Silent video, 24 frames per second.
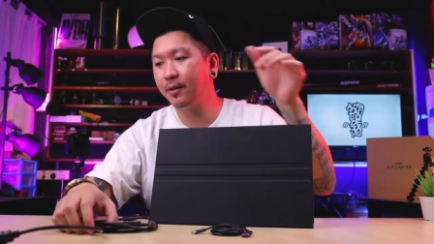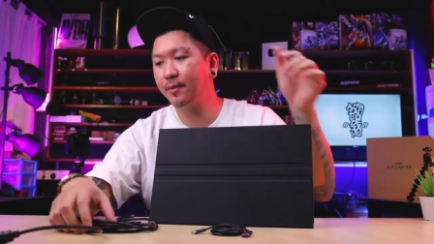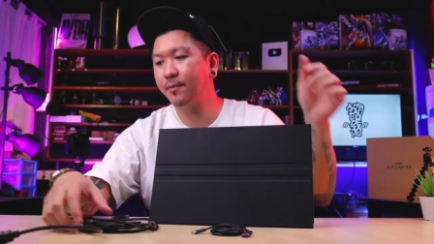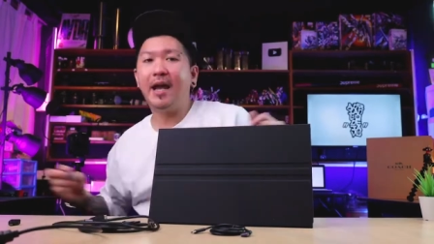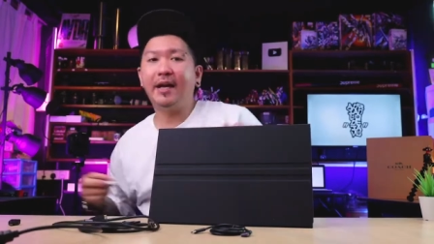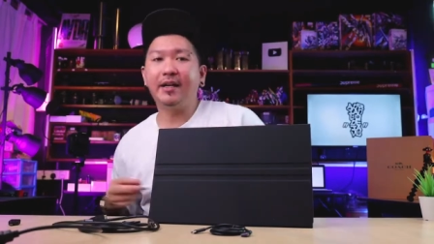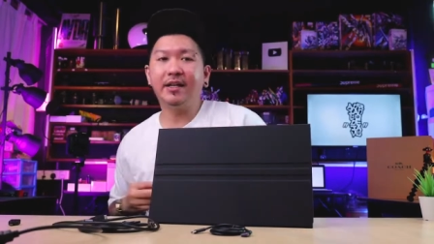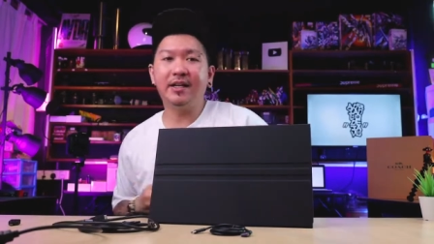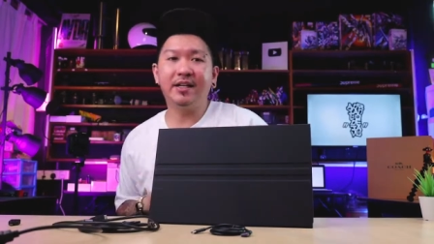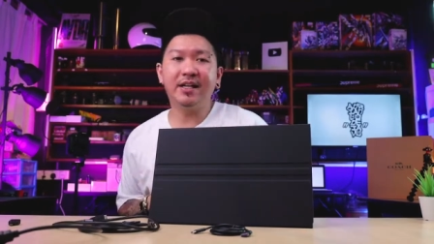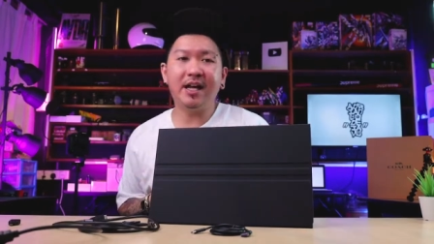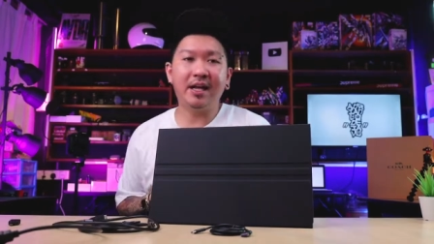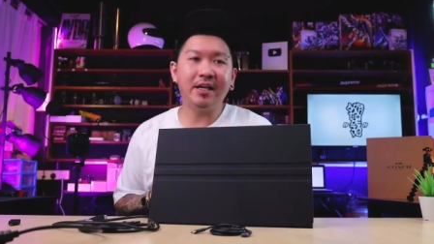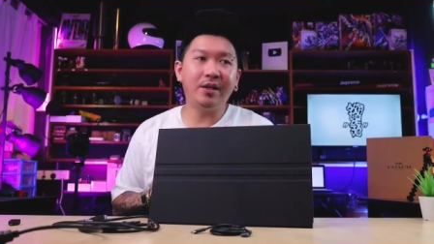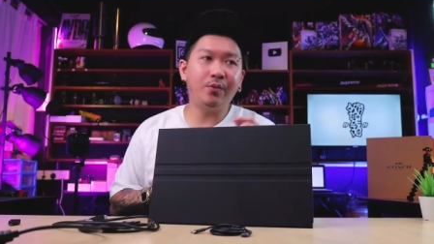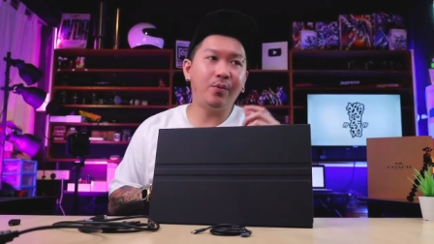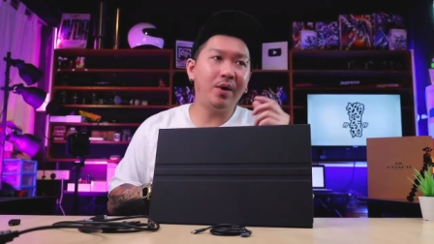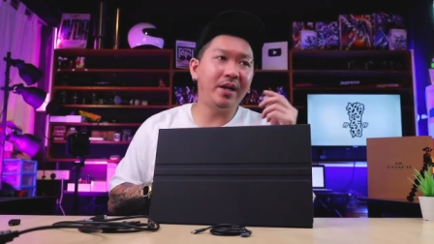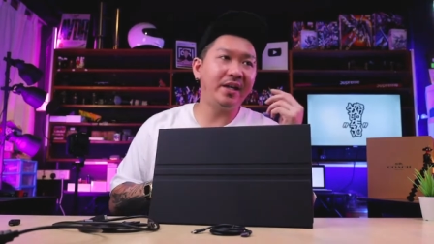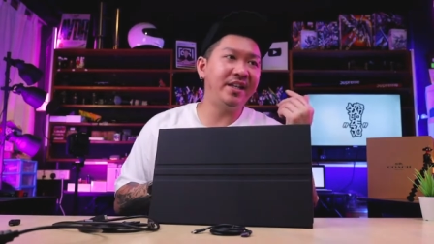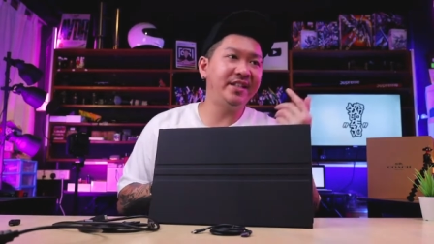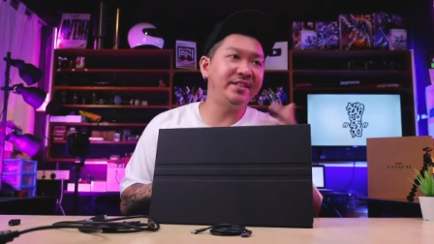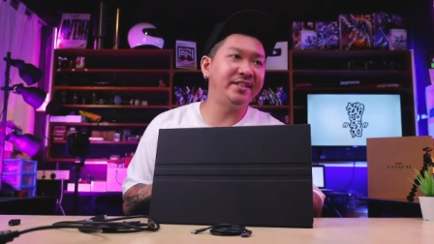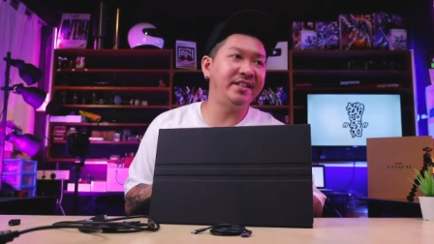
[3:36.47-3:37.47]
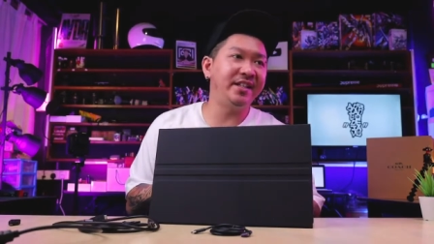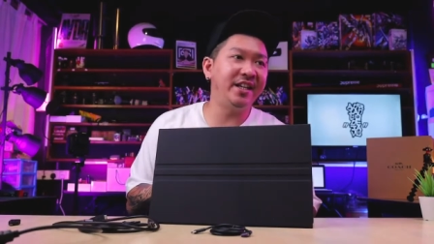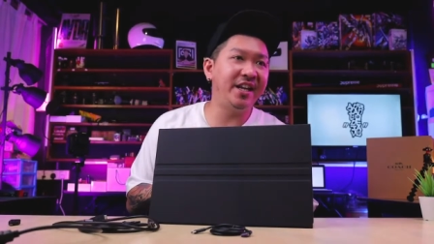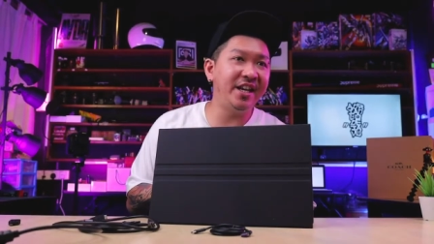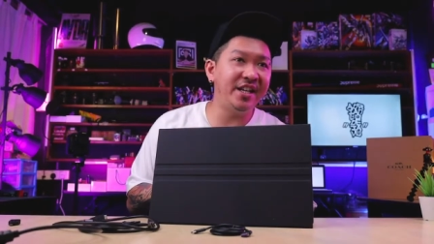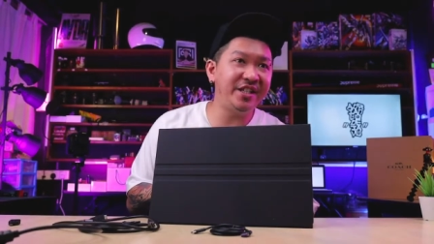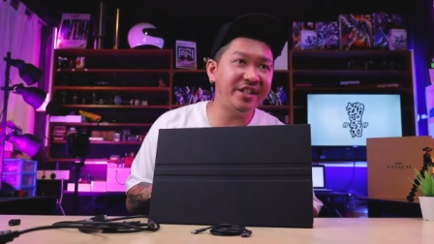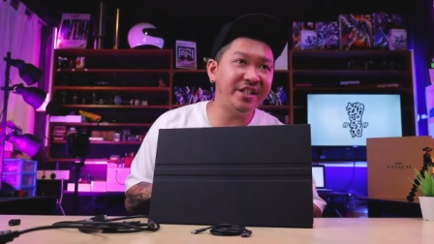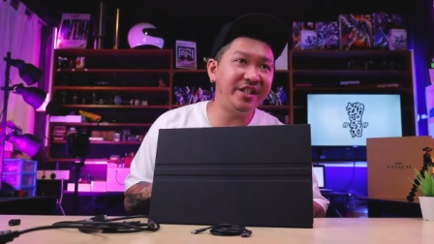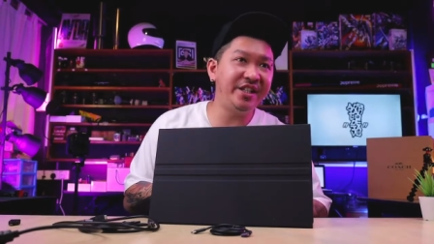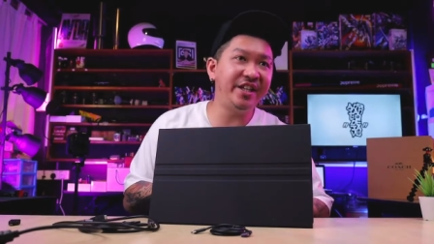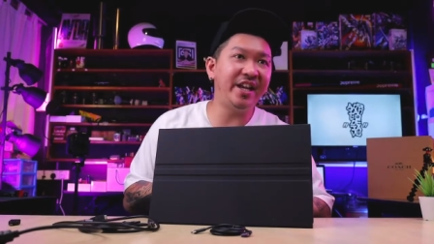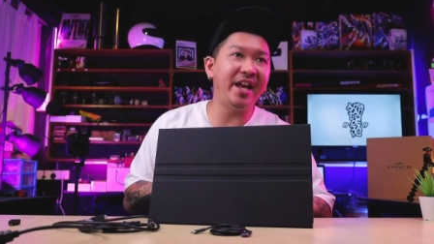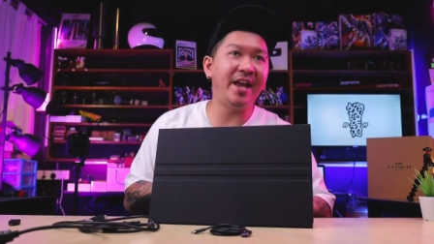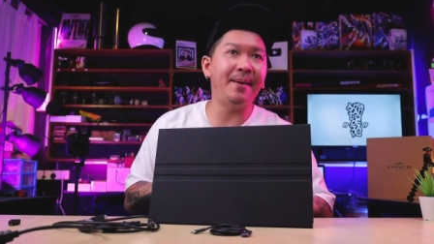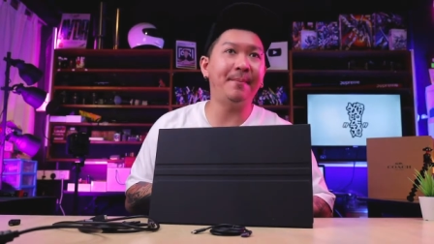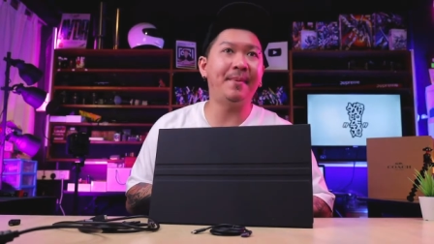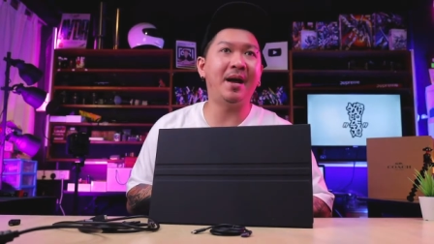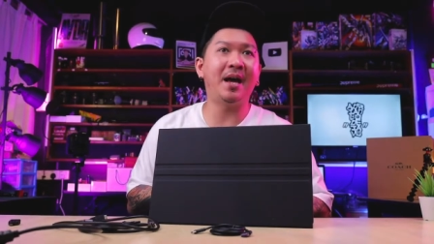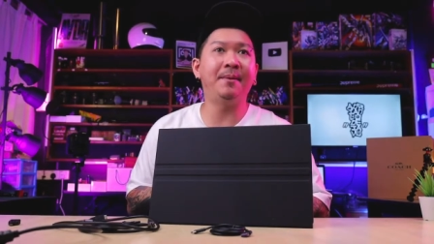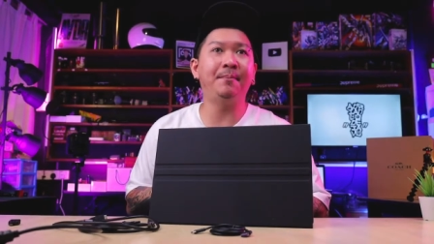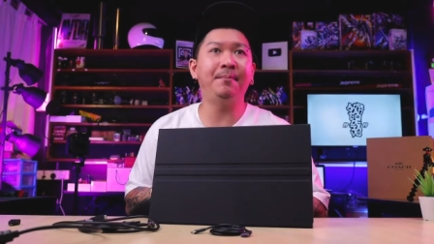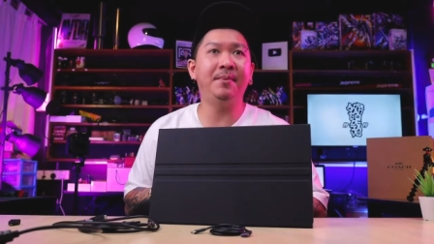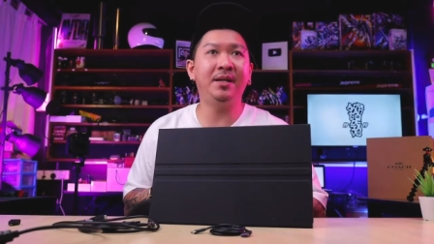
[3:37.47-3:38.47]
And another one is the H D M I